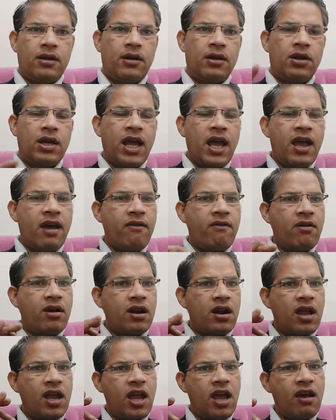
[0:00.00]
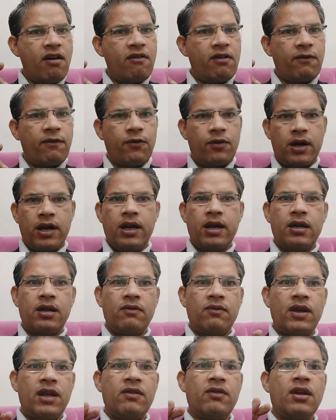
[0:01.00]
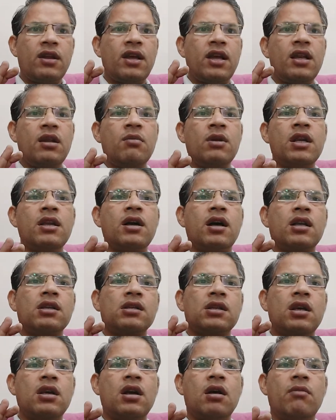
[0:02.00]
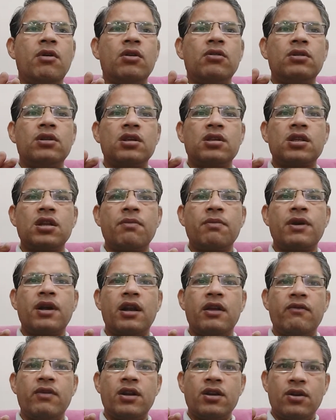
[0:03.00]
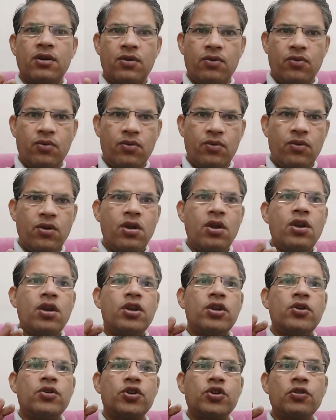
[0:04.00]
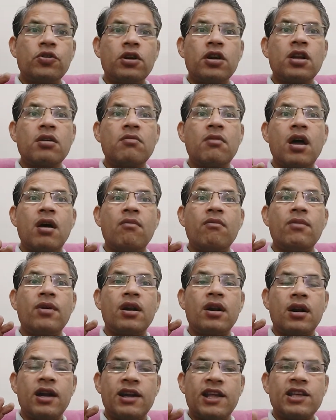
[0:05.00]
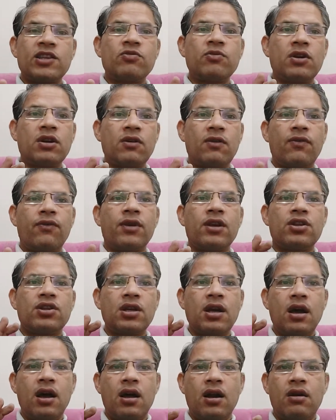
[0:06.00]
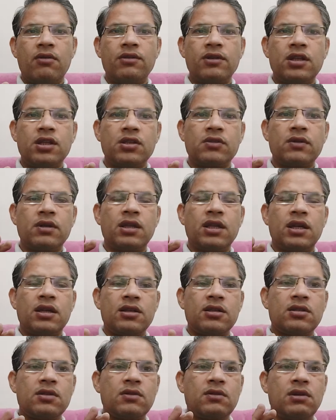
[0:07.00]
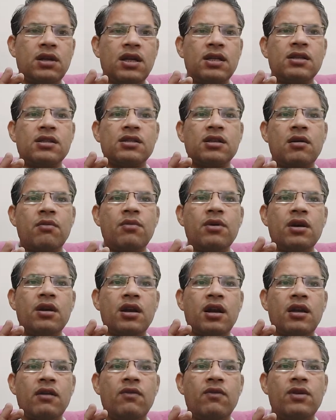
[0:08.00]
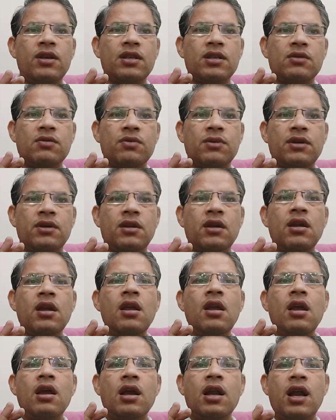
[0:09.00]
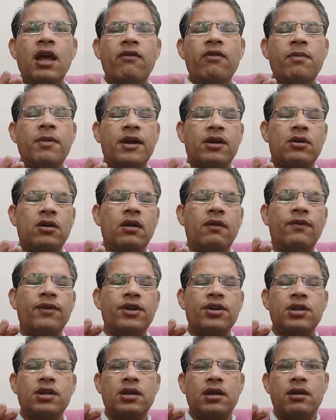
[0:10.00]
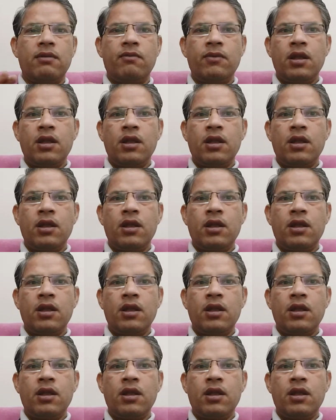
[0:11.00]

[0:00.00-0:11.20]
Never ever forget, whenever anybody asking about the subclavian groove, you should remember attachment of fascia around this one, that is known as subclavius clavipectoral fascia.